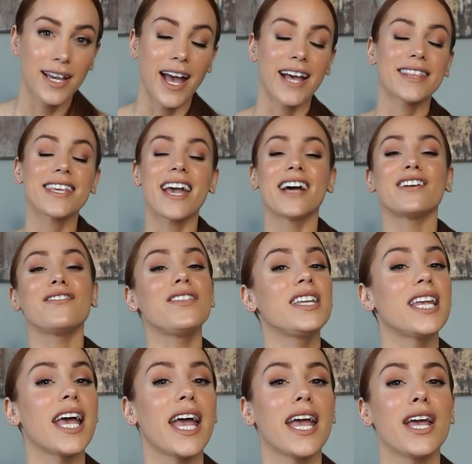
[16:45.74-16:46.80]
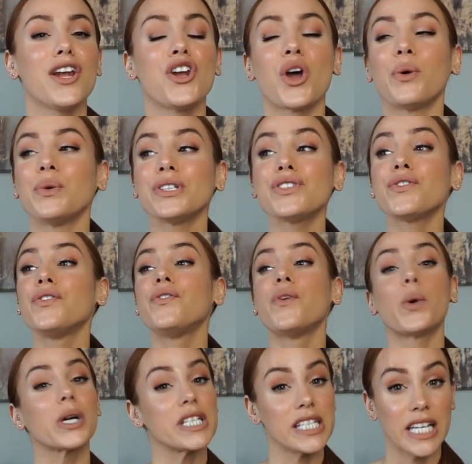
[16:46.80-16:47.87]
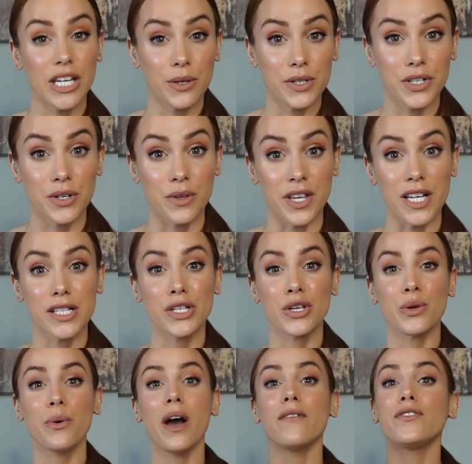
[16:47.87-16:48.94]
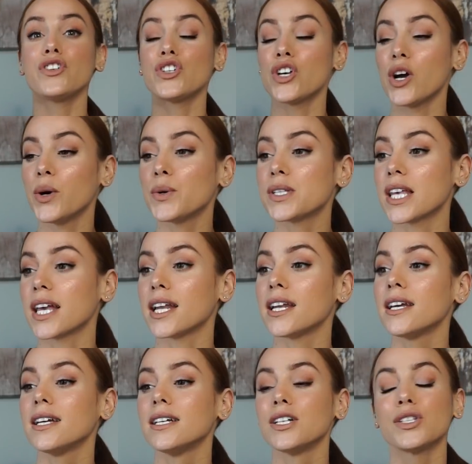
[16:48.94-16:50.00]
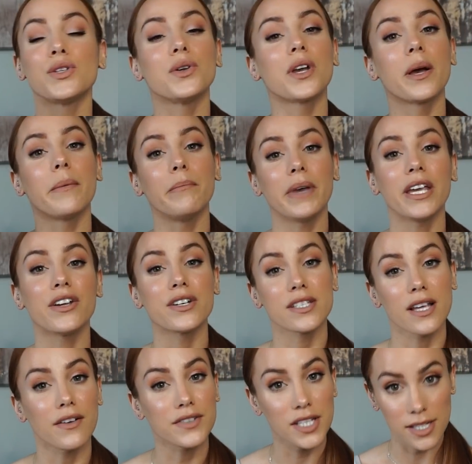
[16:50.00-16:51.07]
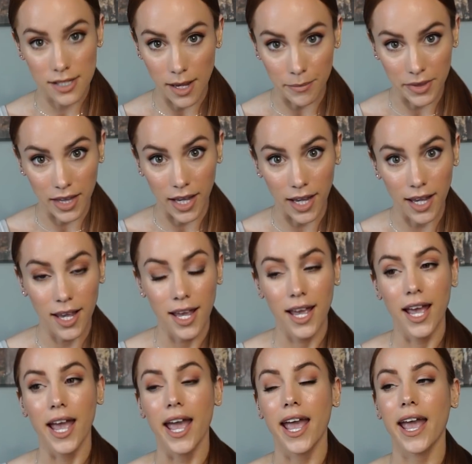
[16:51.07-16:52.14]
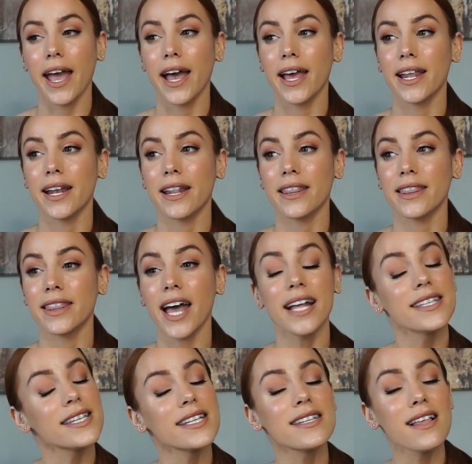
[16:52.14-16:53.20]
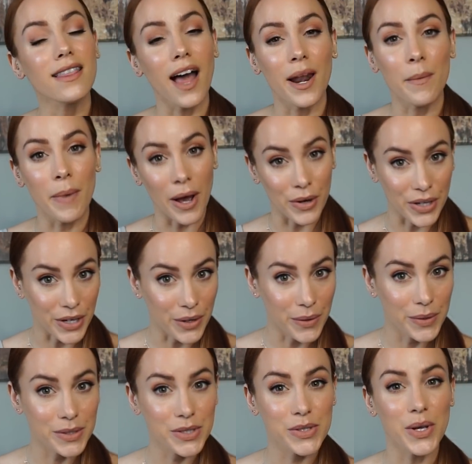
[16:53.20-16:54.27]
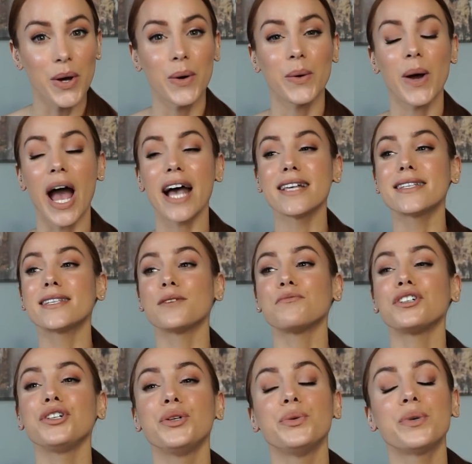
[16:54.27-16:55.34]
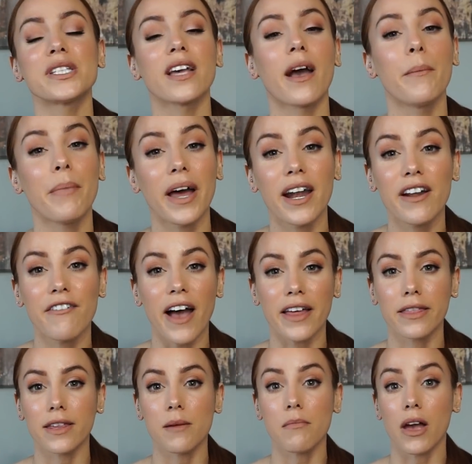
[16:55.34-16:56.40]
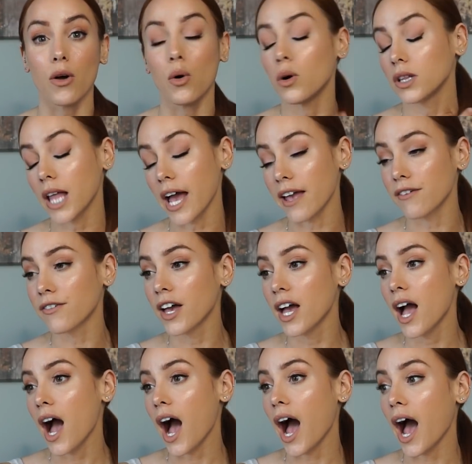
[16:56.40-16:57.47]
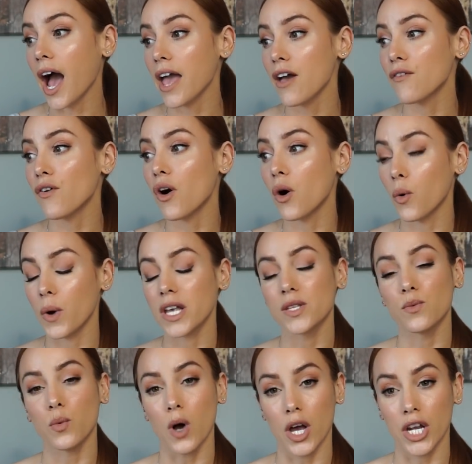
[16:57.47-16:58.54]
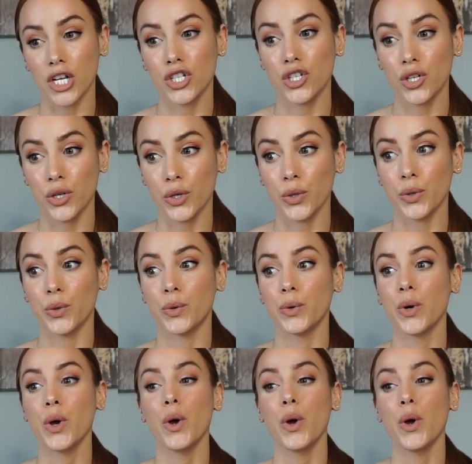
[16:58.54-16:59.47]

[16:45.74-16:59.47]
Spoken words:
At the end of the day, no one's forcing you to do this. You have chosen to commit yourself to something, and that says a lot about you. So as someone who was a competitive athlete my whole life, I have always wanted to